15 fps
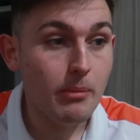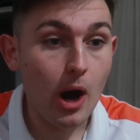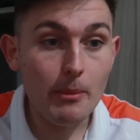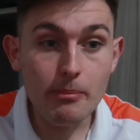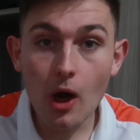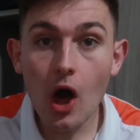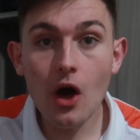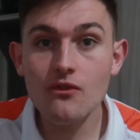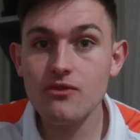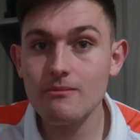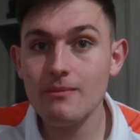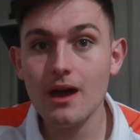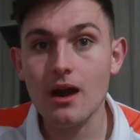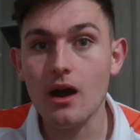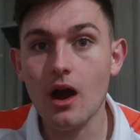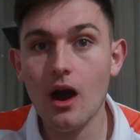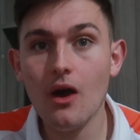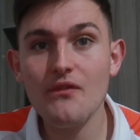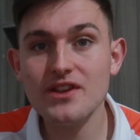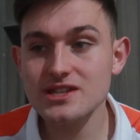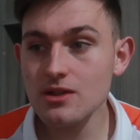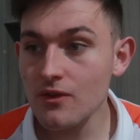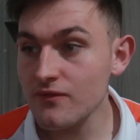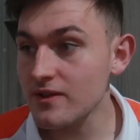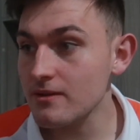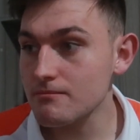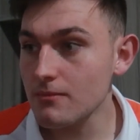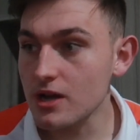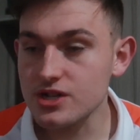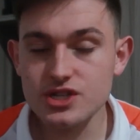But apart from that, there's
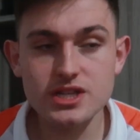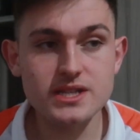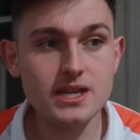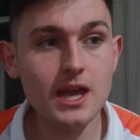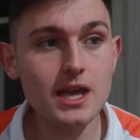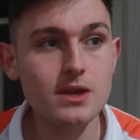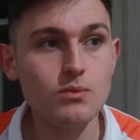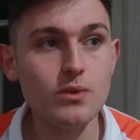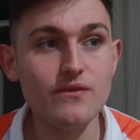nothing much to say.